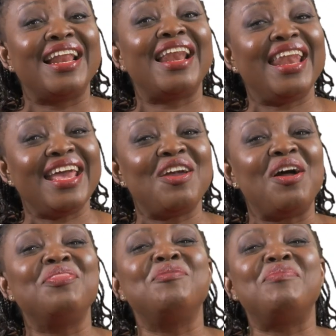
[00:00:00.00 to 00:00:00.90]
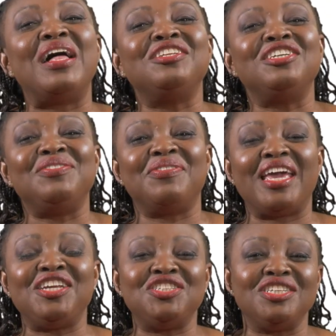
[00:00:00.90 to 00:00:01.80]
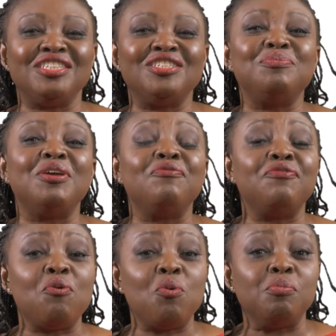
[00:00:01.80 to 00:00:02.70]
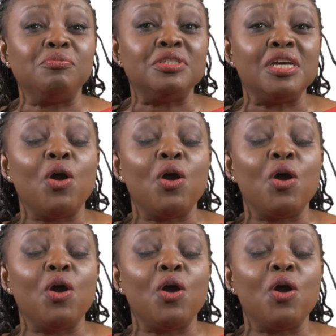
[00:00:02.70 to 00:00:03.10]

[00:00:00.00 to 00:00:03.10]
Click on the bell notification to be informed